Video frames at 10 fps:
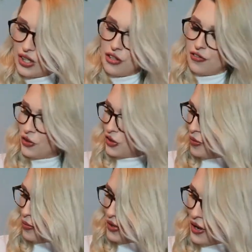you fill
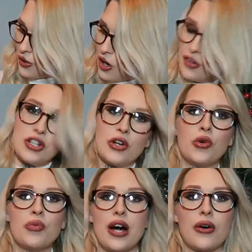them with alcohol. They don't
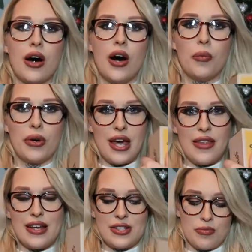come with alcohol, but yeah,
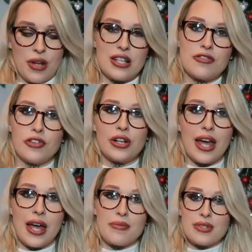there's some nice fun
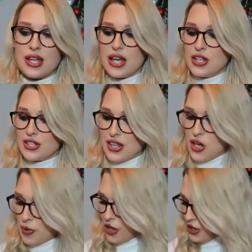games. So
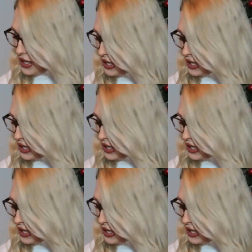they'll be going